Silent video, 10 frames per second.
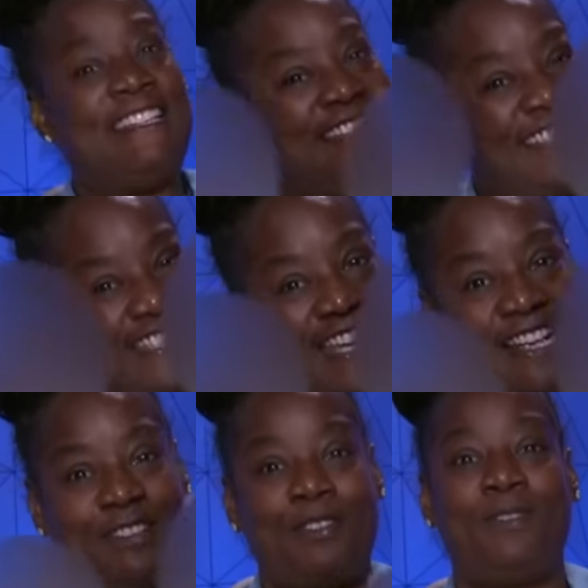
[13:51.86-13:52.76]
And
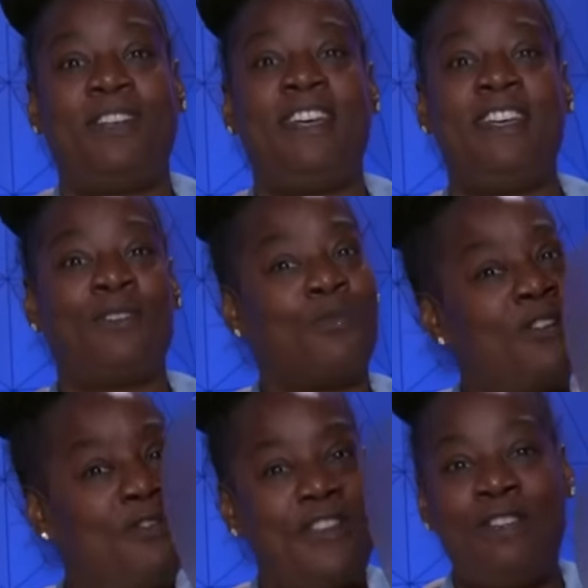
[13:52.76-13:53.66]
take two of these,
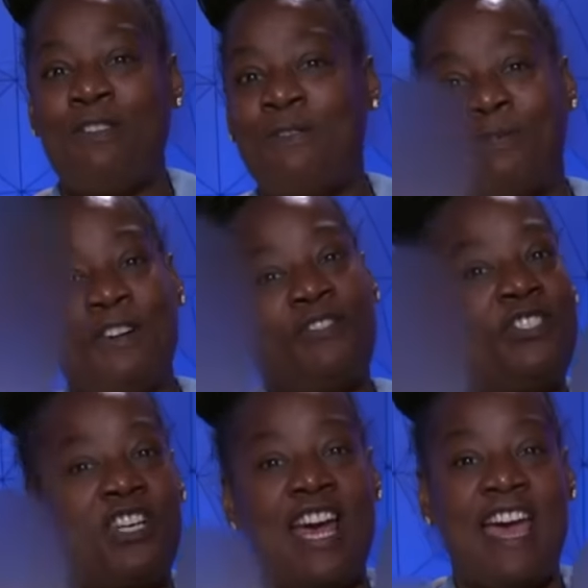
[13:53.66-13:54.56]
one for you and one
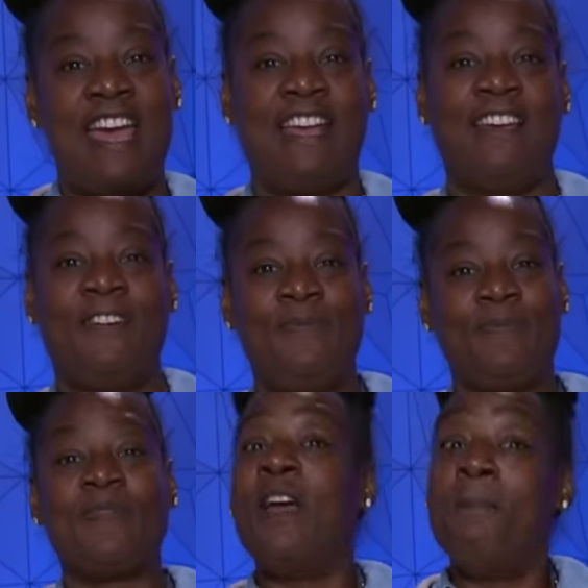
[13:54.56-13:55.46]
for Jag.
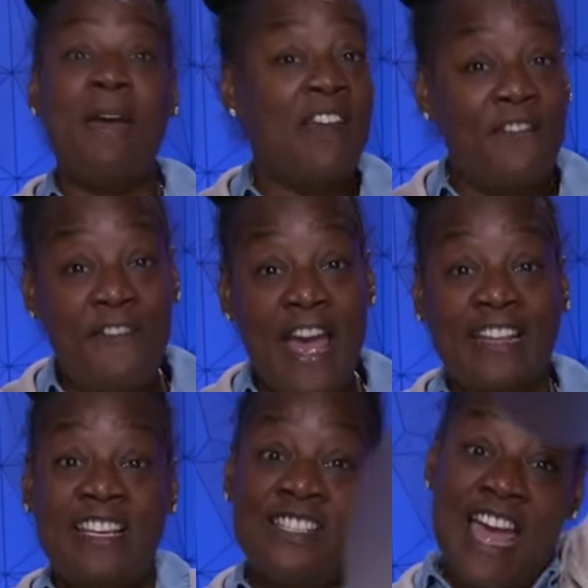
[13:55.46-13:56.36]
Matter of
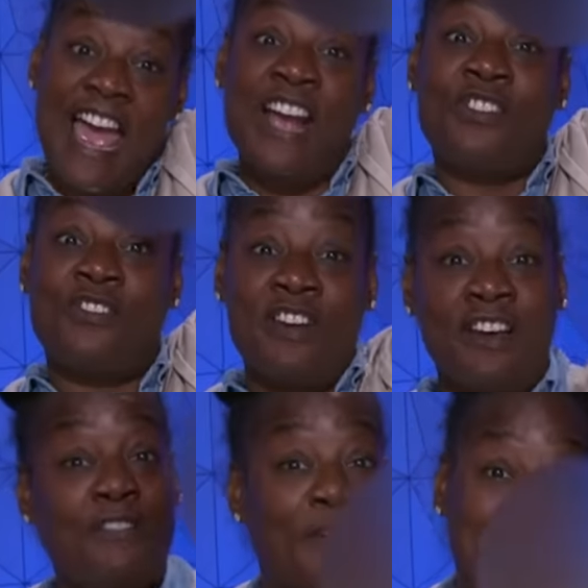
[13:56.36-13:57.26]
fact, there's an
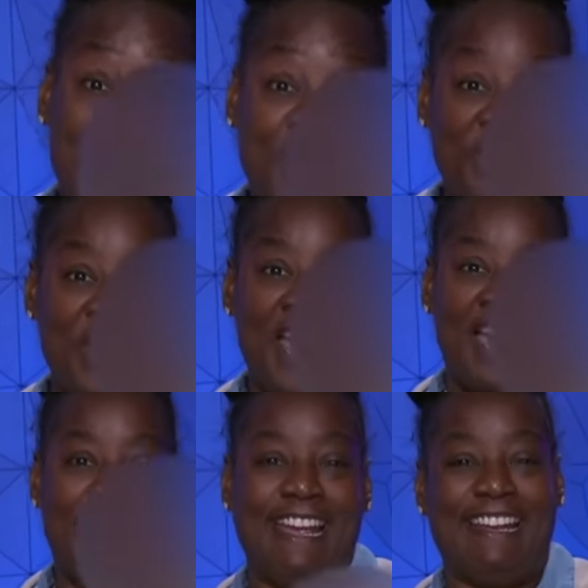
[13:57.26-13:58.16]
extra for Bowie
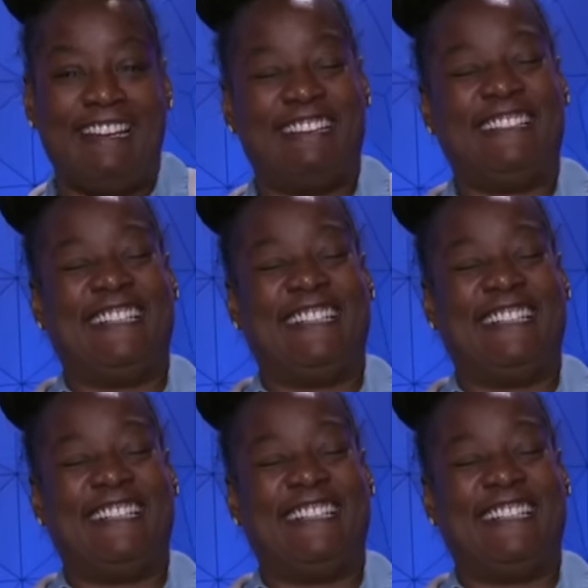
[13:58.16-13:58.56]
J.